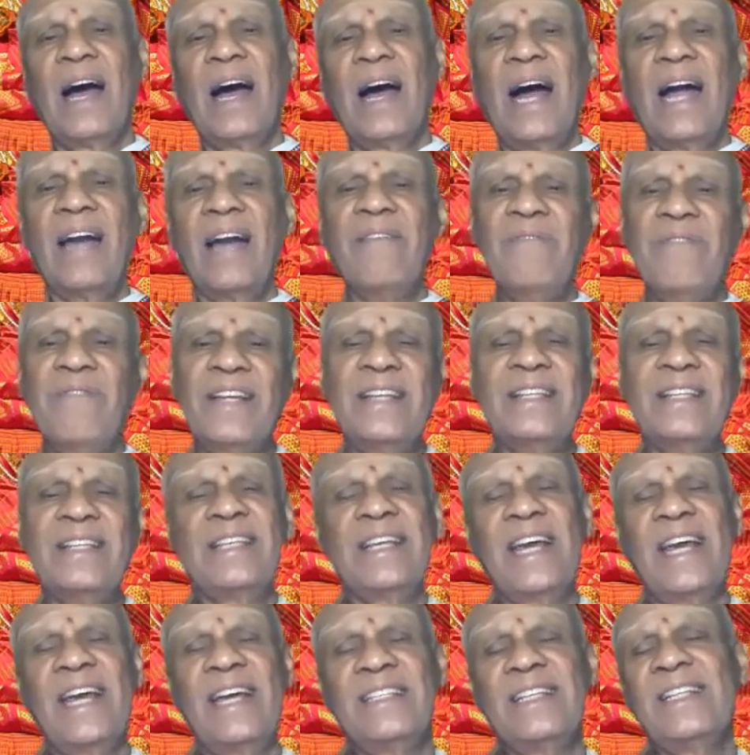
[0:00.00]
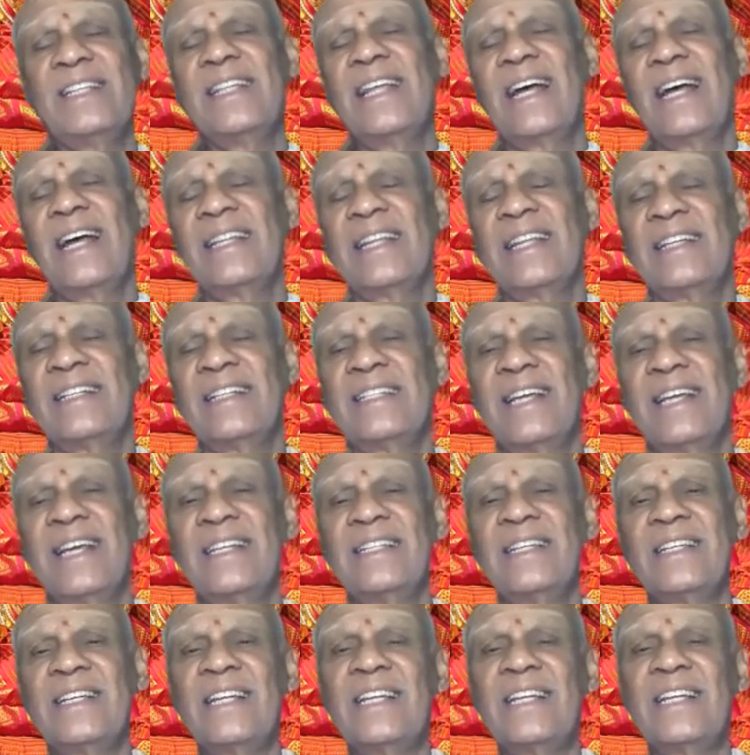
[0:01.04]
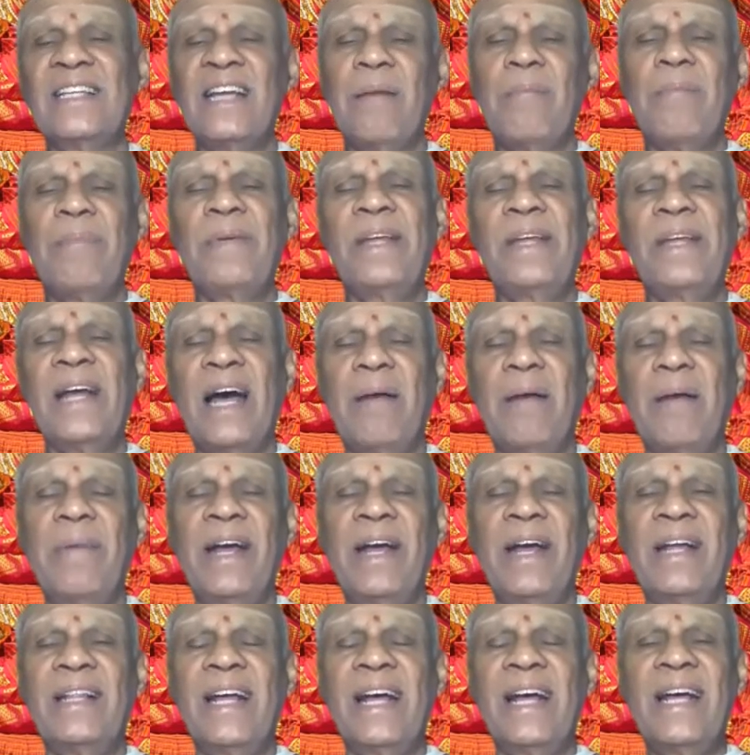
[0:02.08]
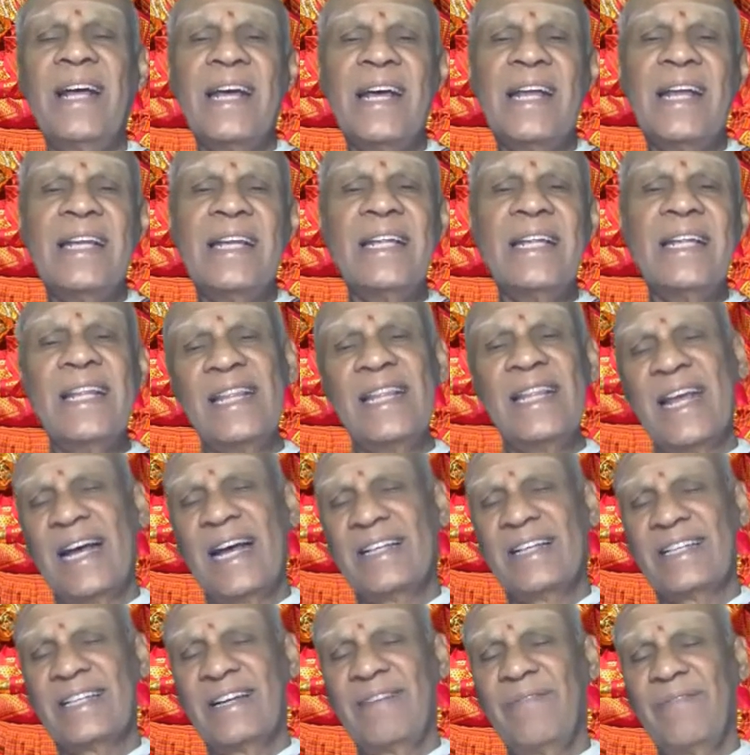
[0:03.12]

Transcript: and we say, Siddhantin says it is Abheda Nididhyasana.